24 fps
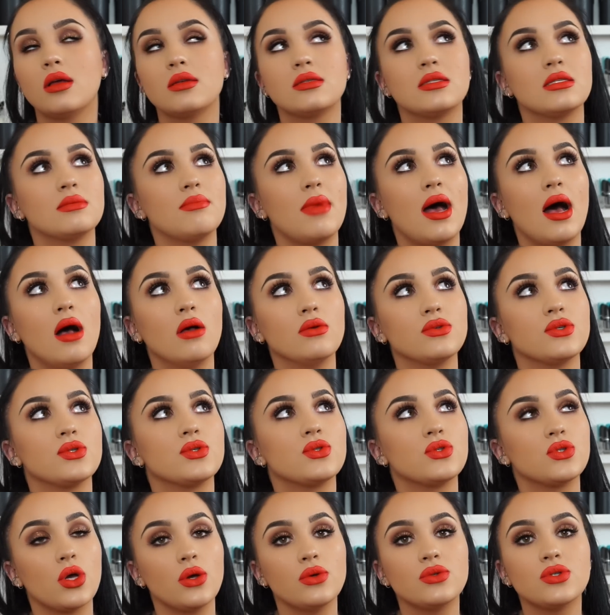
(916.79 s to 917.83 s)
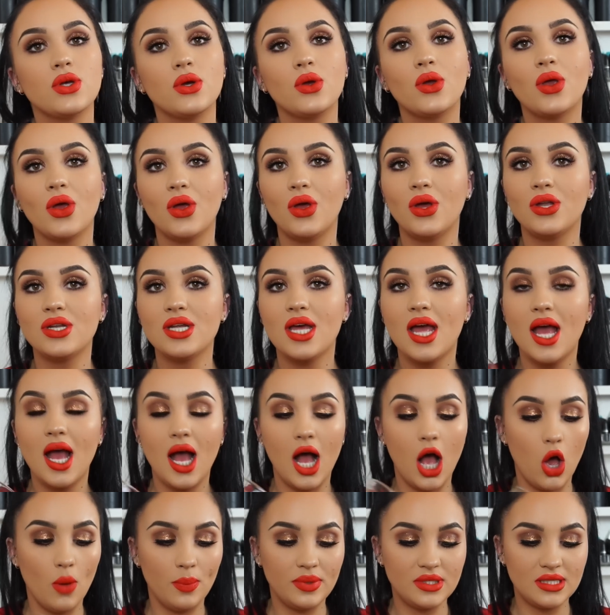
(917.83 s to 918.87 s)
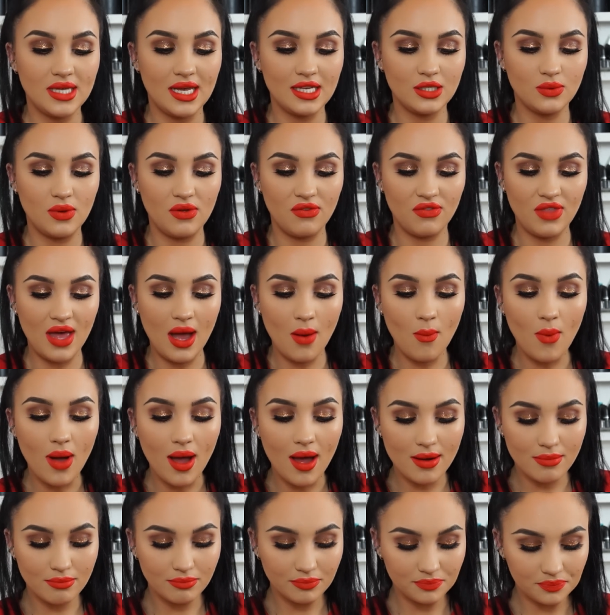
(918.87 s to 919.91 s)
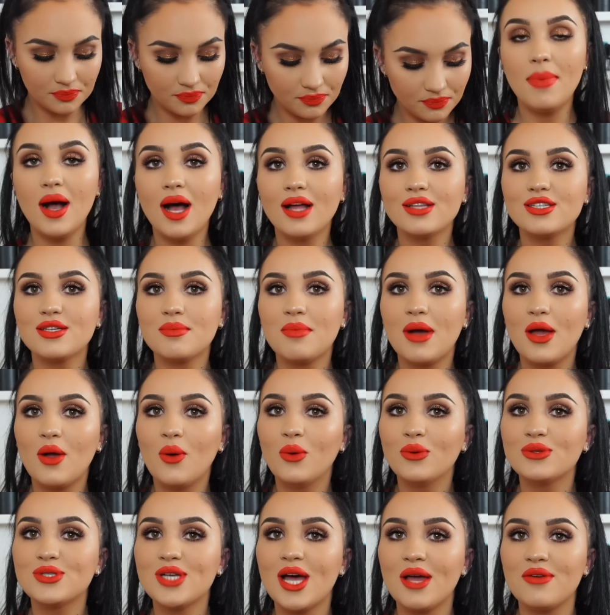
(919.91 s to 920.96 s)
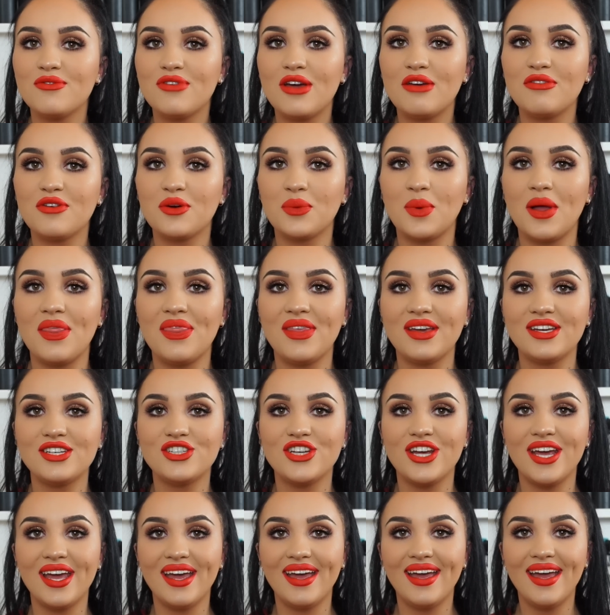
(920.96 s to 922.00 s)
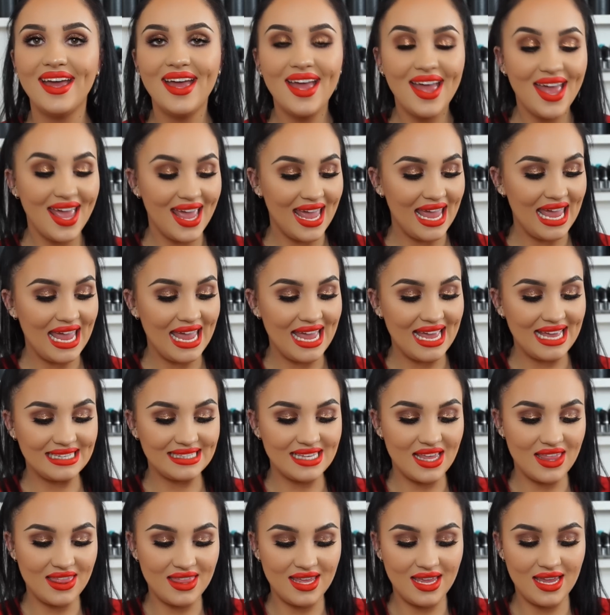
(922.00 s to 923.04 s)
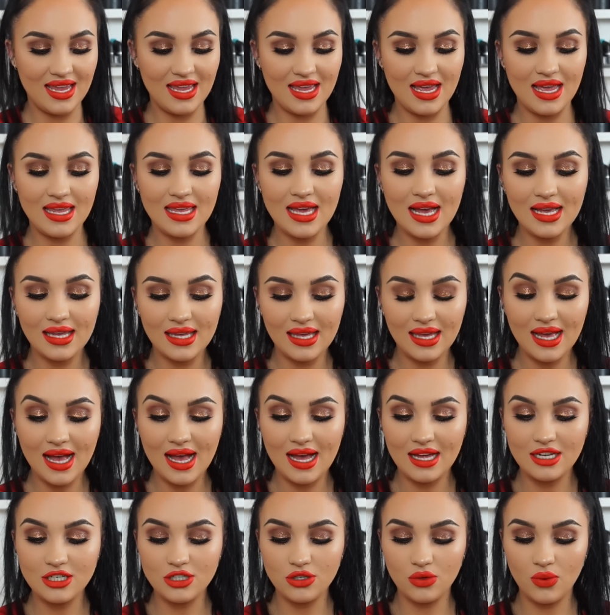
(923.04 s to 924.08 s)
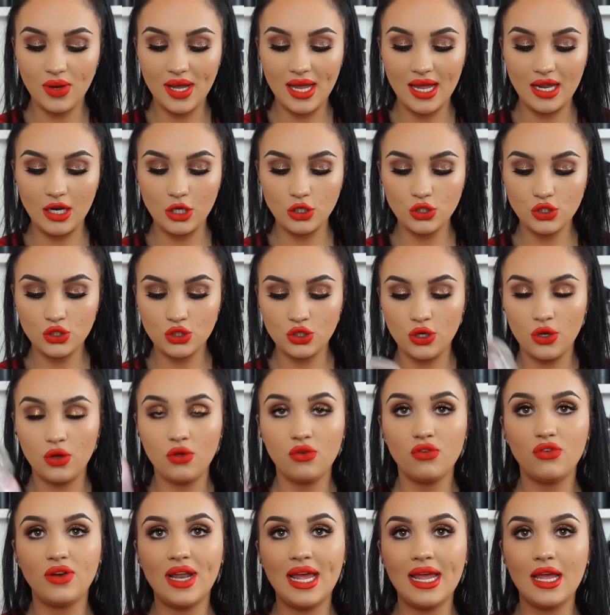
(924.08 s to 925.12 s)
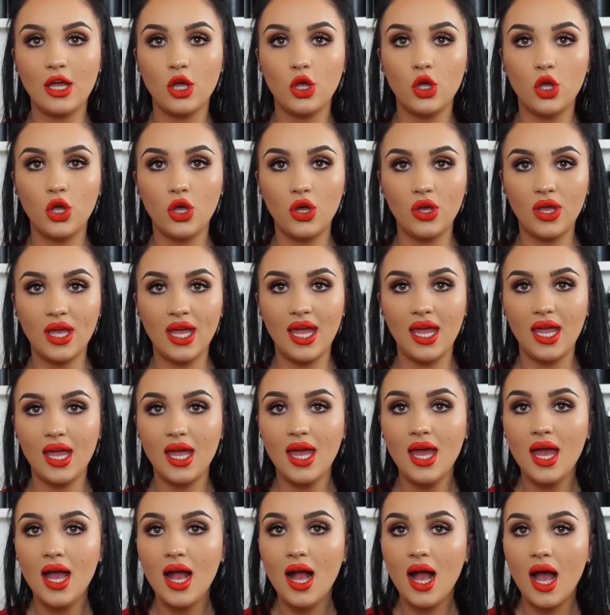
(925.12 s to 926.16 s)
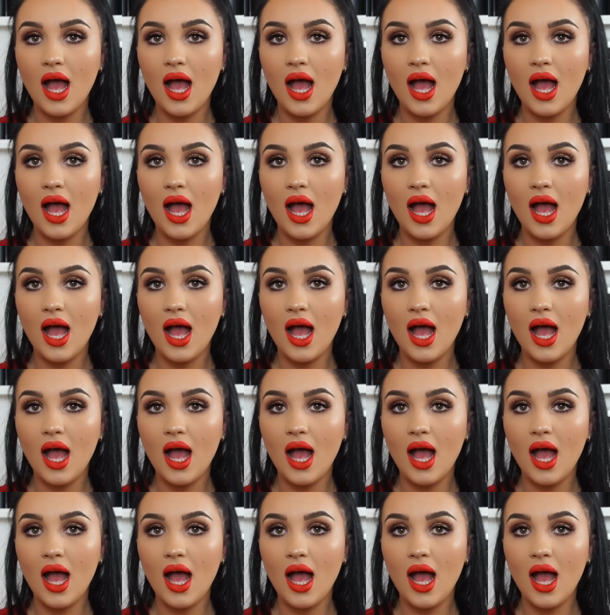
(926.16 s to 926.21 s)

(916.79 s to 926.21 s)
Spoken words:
Smells so, so good. Obsessed with that one. But my all-time favourite one this year is the Yankee Candle in Snowflake Cookie.